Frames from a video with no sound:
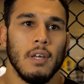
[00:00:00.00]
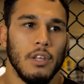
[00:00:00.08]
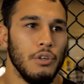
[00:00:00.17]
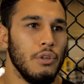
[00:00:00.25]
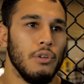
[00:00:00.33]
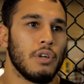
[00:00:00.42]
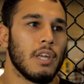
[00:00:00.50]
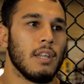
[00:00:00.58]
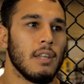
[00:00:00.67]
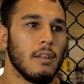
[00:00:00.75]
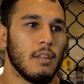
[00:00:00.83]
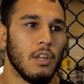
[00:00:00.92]
You
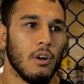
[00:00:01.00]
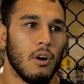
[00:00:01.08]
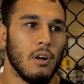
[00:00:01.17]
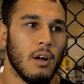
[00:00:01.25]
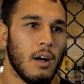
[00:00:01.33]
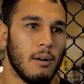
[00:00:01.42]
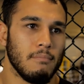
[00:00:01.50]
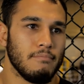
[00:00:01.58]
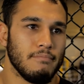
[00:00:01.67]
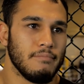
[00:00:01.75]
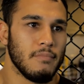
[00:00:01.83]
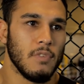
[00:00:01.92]
can
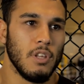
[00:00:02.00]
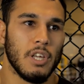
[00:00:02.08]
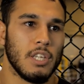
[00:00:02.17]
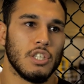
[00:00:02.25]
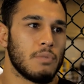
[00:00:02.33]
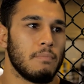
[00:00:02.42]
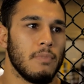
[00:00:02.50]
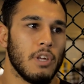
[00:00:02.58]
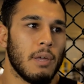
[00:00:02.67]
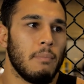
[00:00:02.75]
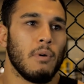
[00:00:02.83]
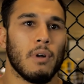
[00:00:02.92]

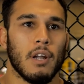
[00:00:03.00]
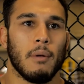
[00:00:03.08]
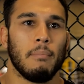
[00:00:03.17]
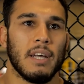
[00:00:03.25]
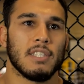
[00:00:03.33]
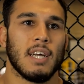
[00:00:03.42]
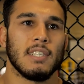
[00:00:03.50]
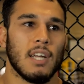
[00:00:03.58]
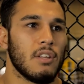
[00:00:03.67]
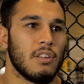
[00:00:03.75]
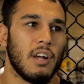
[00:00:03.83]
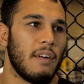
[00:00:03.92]
be one of the best guys
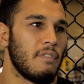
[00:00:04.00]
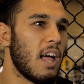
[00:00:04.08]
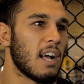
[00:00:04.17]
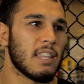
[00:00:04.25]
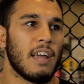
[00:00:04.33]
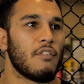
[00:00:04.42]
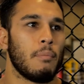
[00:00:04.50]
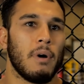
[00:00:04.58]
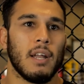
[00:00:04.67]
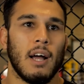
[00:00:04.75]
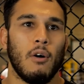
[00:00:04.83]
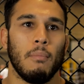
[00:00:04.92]
out there, have knocked
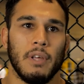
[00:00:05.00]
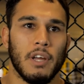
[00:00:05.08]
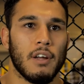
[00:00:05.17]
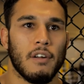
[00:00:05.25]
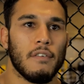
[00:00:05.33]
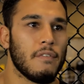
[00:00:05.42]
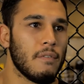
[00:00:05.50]
everybody out, but you're gonna